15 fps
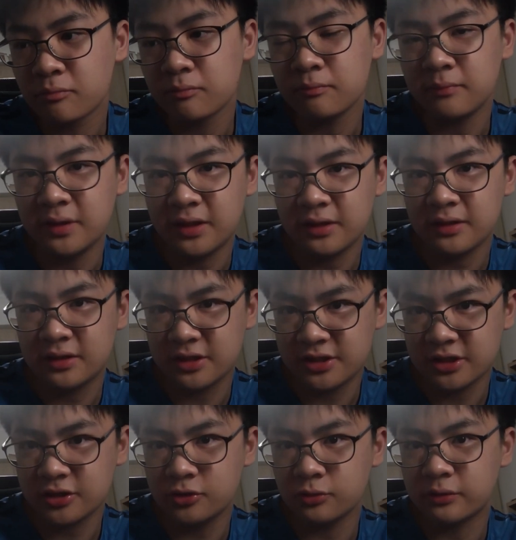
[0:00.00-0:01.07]
me
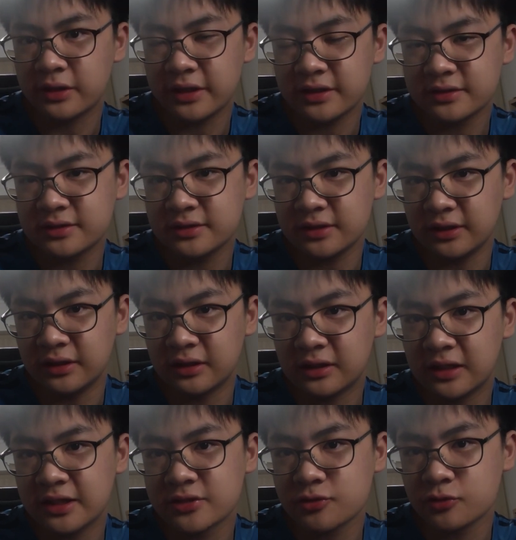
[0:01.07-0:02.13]
teaching you guys in the
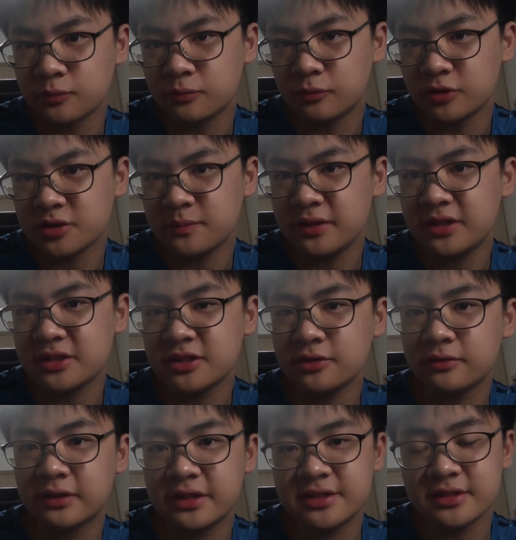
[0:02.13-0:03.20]
classroom, was me teaching you
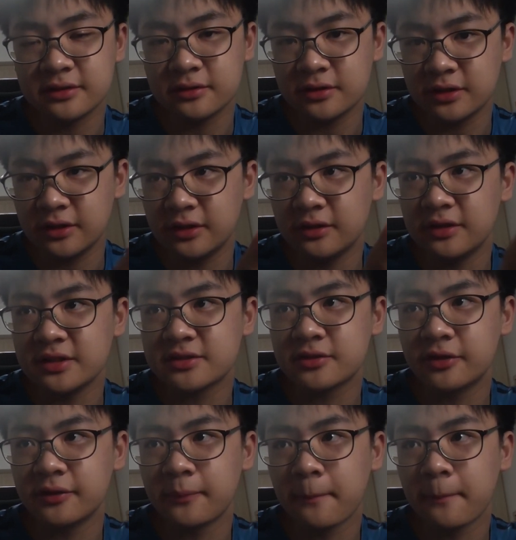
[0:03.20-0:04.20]
guys in Discord.